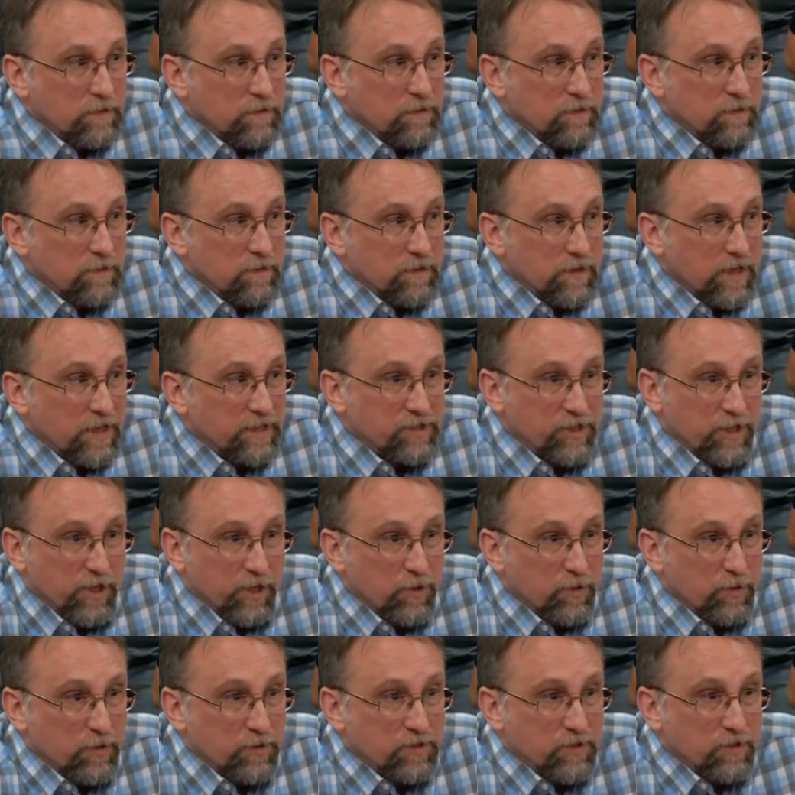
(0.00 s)
That's
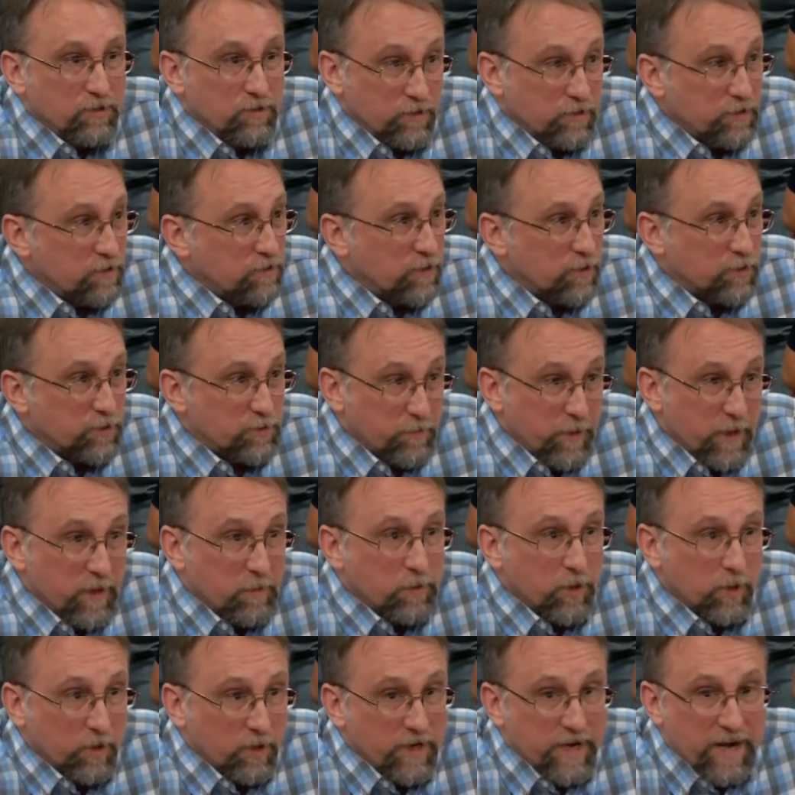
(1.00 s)
huge. Those
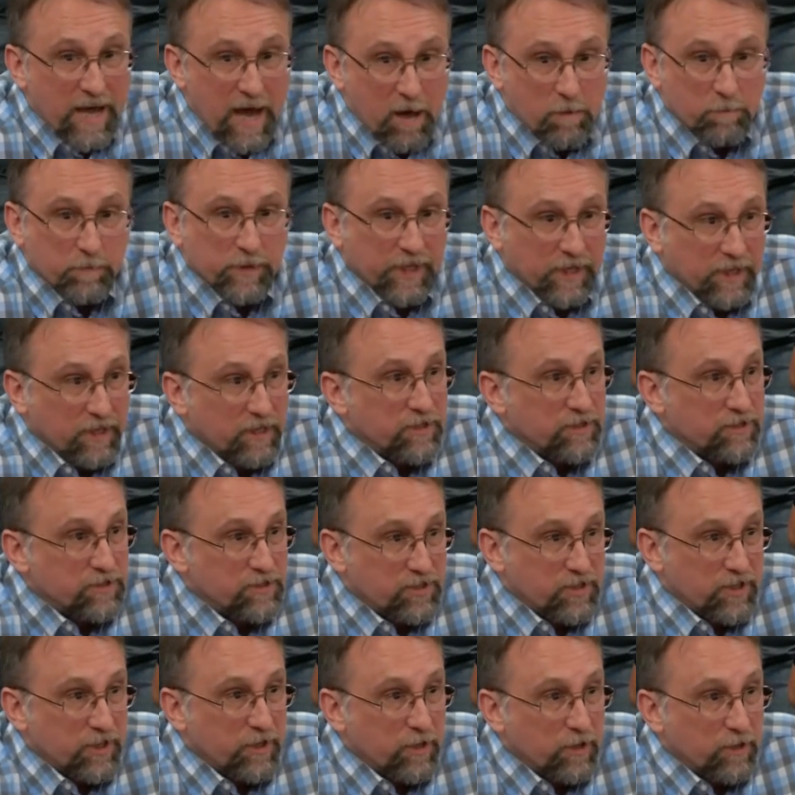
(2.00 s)
people are not being
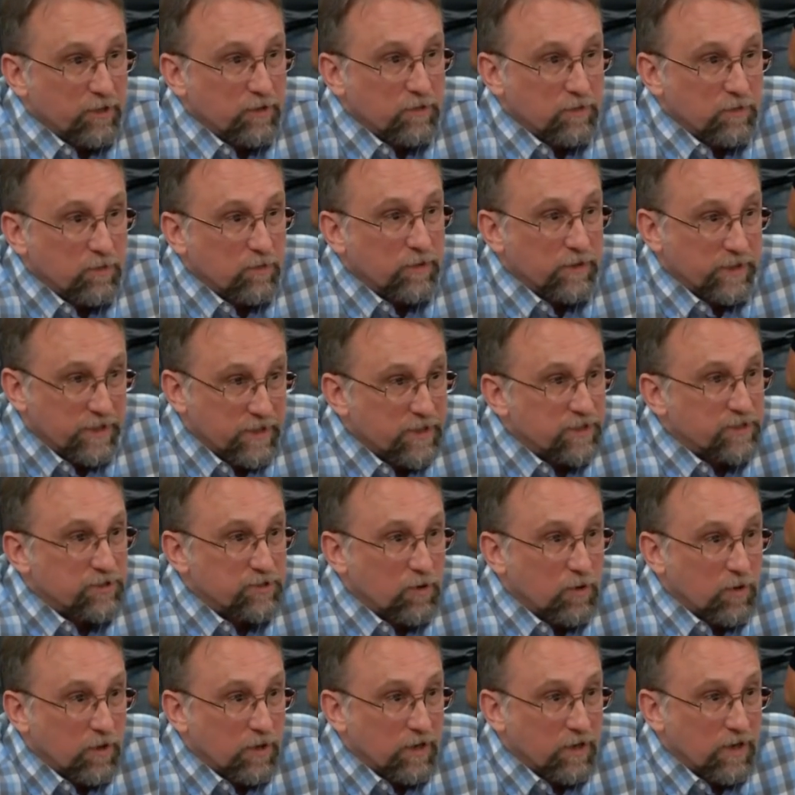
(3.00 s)
considered with this
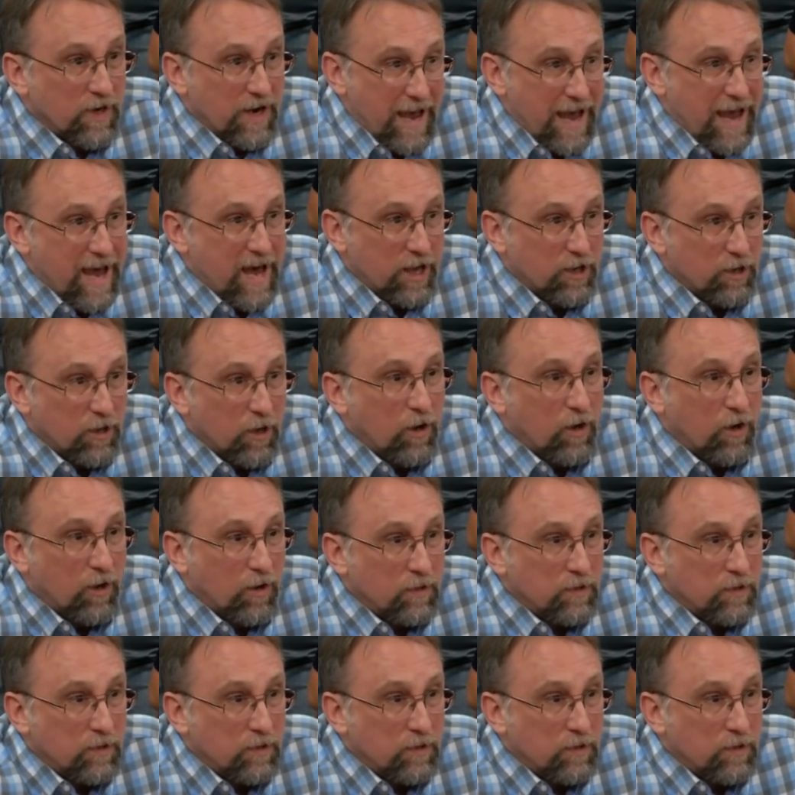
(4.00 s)
order at all.